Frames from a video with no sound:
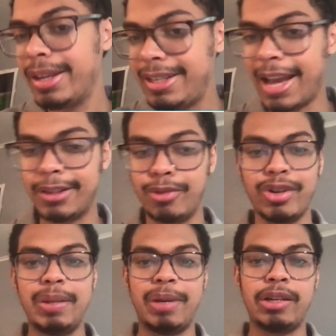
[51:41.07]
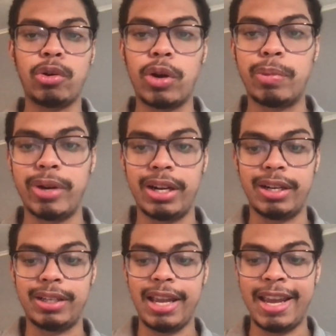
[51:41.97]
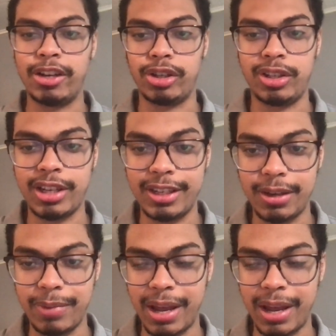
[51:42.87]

he hasn't really been incorporated into Ange's system